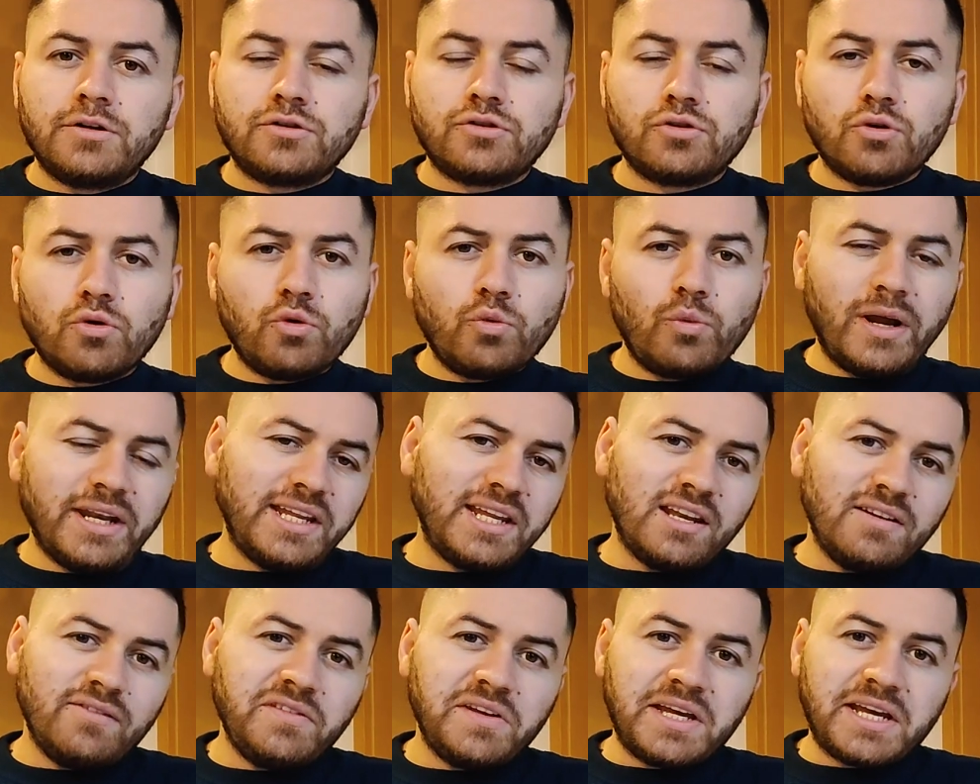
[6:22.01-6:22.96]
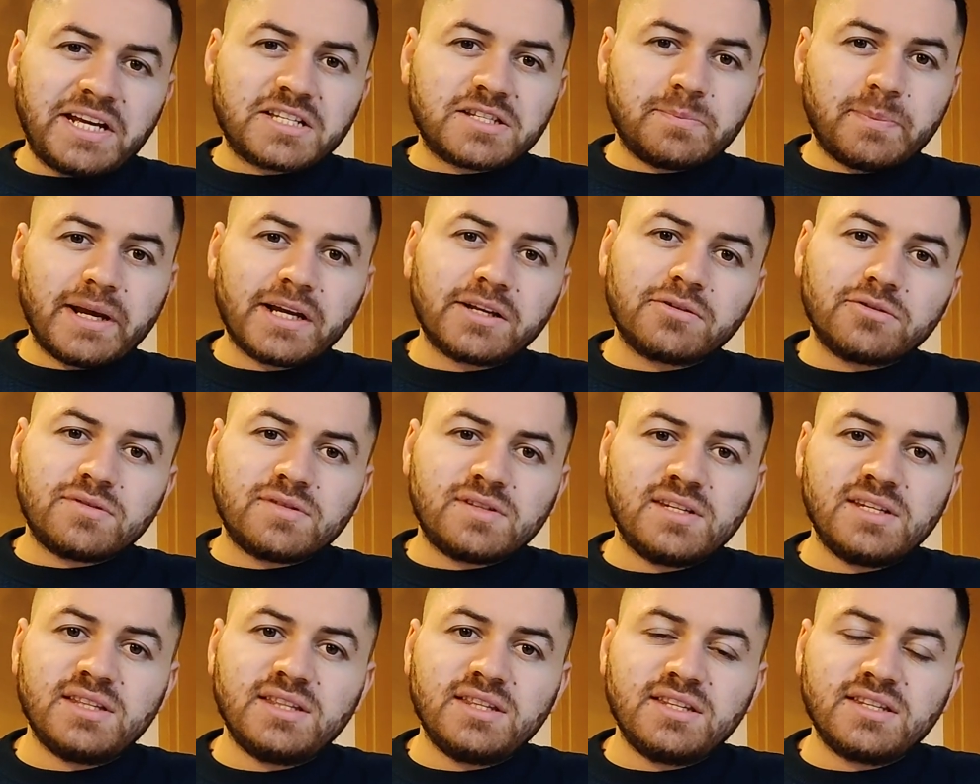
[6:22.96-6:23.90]
So when can we expect to
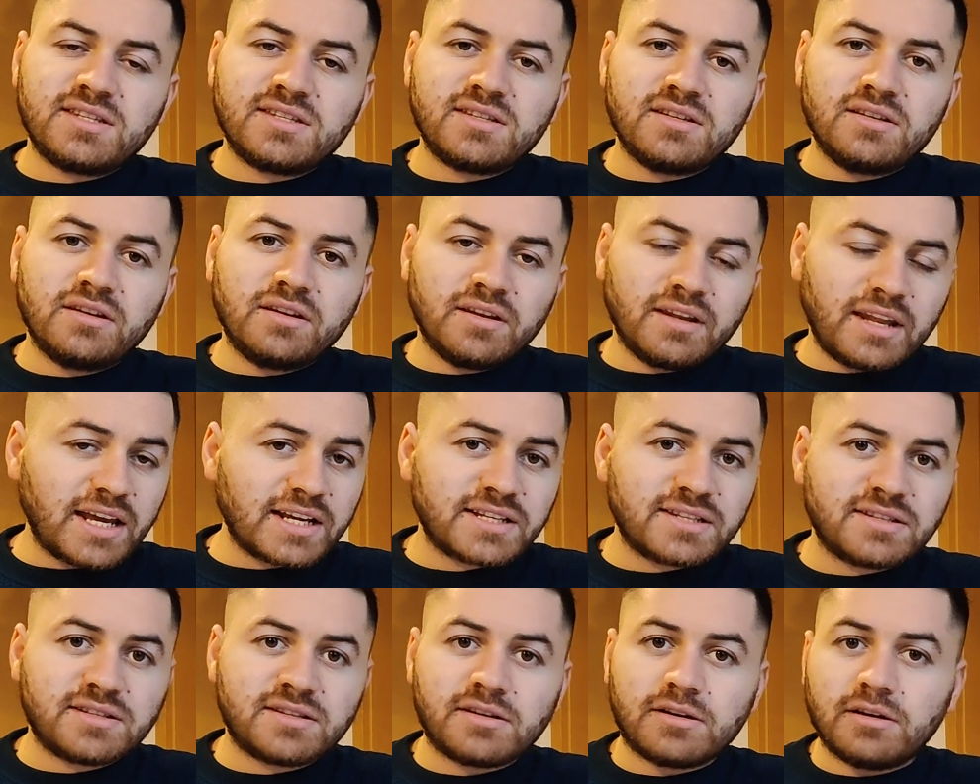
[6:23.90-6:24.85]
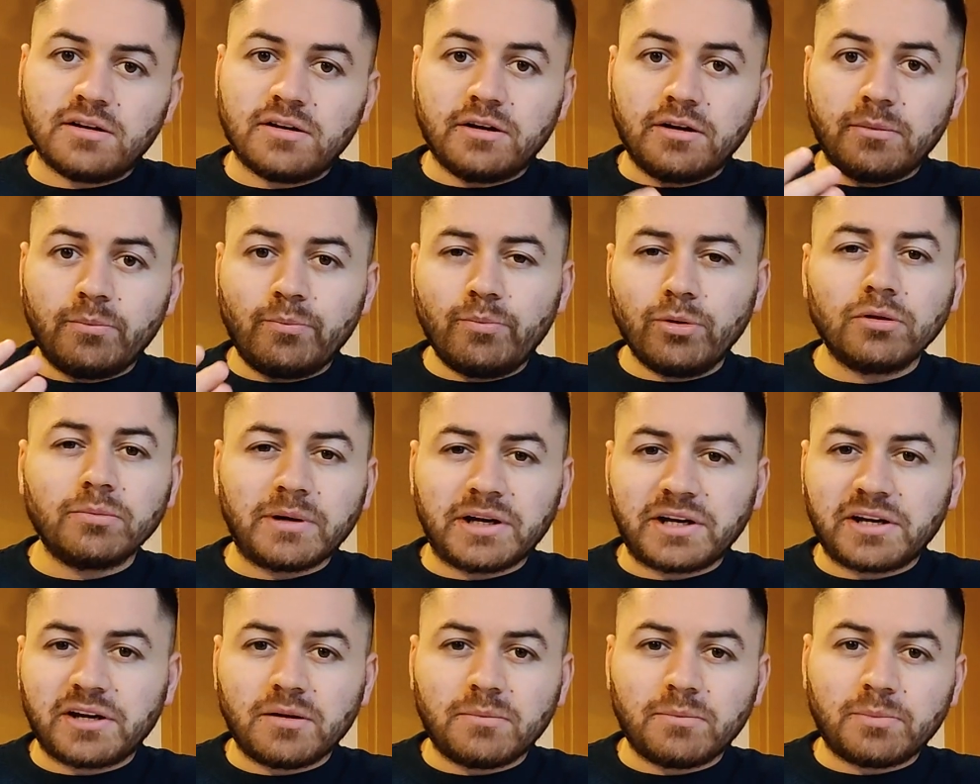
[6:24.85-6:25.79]
see this next bull
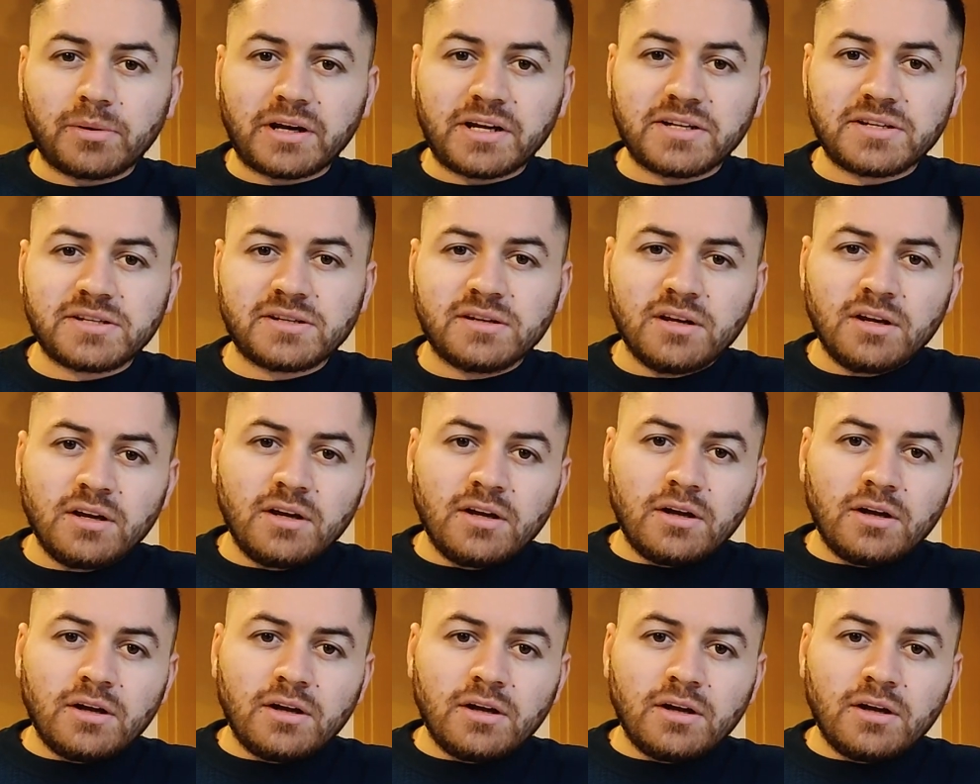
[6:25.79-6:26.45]
market price?